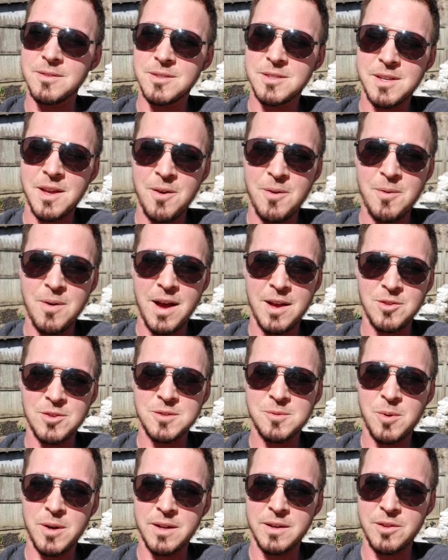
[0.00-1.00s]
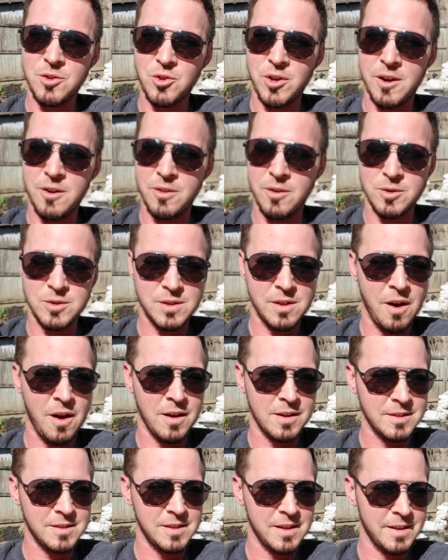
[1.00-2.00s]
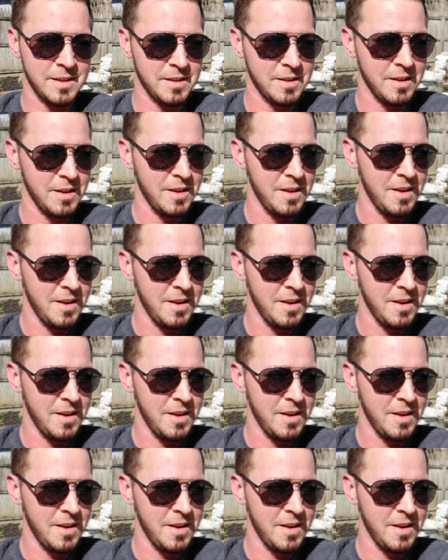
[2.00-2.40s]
So I just wanted to share those thoughts, and